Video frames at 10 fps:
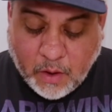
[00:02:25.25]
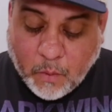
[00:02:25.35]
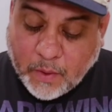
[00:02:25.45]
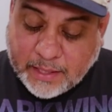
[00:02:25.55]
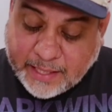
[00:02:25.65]

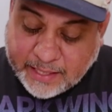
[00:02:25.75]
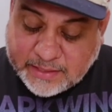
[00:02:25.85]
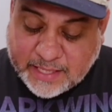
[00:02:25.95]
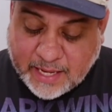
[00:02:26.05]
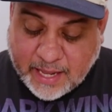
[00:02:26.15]
when he
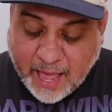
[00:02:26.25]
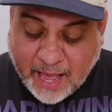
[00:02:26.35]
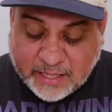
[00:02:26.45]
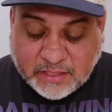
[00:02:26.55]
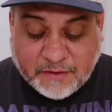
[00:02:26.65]
said,
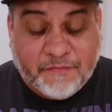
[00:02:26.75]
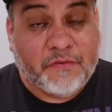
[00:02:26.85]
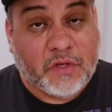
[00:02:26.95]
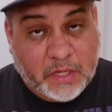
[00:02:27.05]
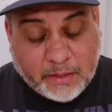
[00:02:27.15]
as if
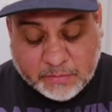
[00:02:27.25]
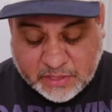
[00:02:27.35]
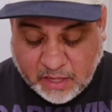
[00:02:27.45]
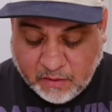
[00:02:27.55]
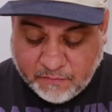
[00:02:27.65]
to
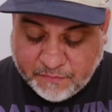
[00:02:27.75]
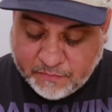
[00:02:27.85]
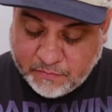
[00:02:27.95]
himself,